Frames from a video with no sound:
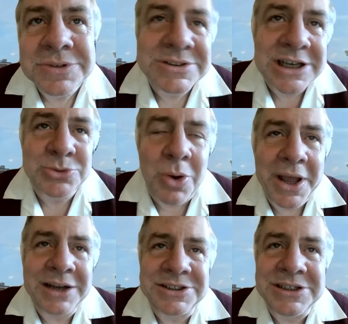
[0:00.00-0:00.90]
because that's what
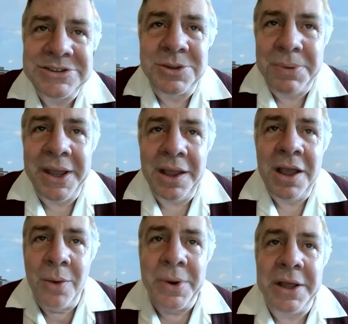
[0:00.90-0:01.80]
a hedge needs to
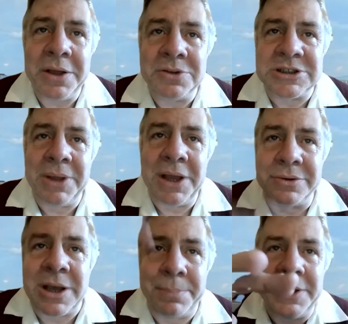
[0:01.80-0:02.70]
be. When it something
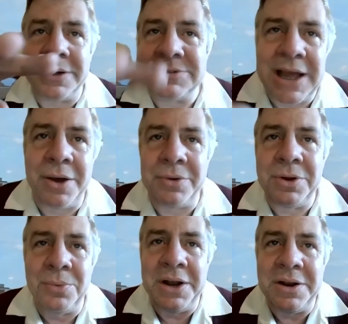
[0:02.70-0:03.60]
goes up, it goes down.
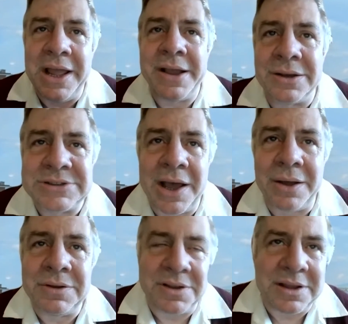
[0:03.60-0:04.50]
And when it goes
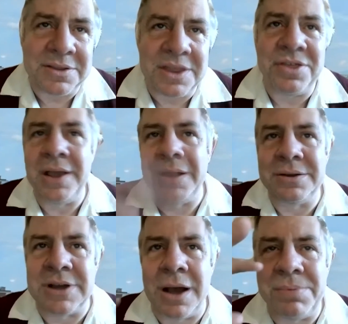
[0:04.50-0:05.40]
down, the thing
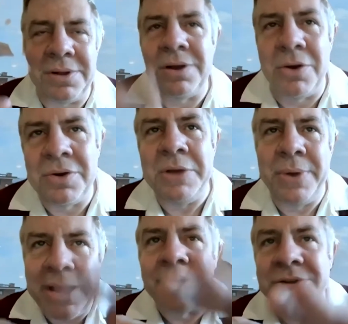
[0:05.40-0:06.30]
goes up. Or when it